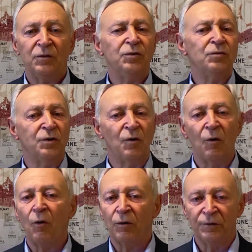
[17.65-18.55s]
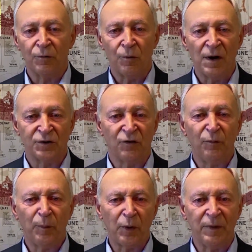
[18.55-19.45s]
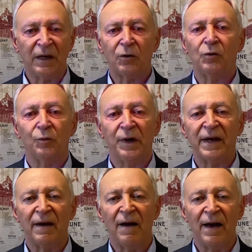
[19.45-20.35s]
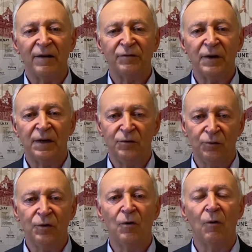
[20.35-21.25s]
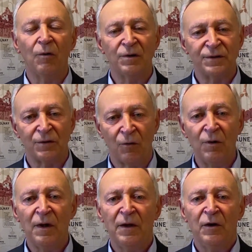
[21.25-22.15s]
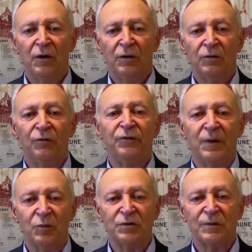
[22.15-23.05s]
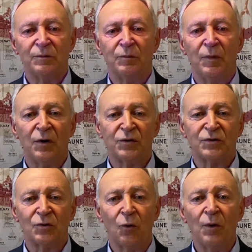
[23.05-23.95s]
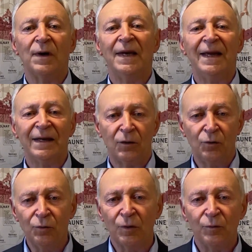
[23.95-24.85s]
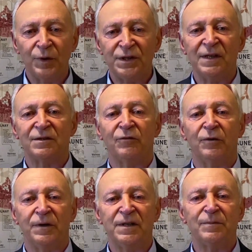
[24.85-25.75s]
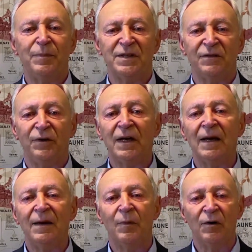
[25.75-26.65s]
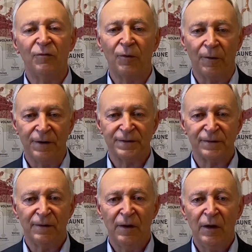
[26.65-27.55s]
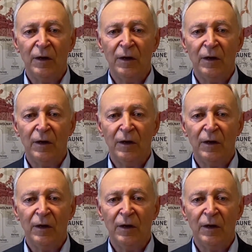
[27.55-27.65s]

You know all the range of Premier Cru we can have, and you know also the famous Meursault Les Clous, which is a very specific label for us.